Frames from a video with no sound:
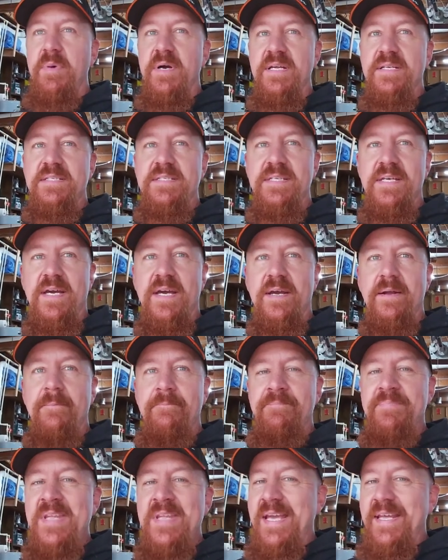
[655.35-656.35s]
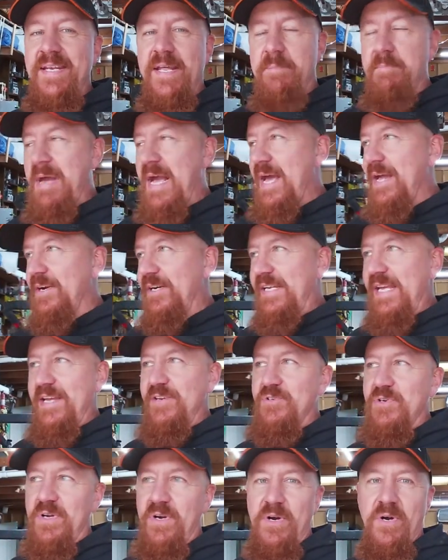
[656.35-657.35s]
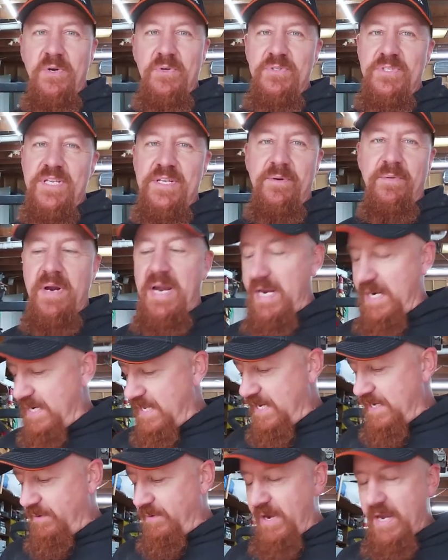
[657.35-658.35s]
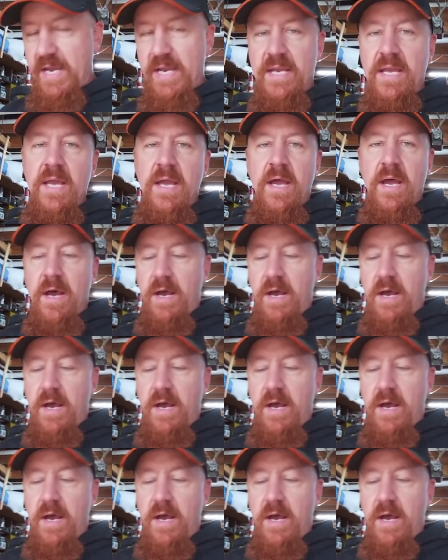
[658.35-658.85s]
But uh, doesn't matter. Can't drill holes in the rain anyway.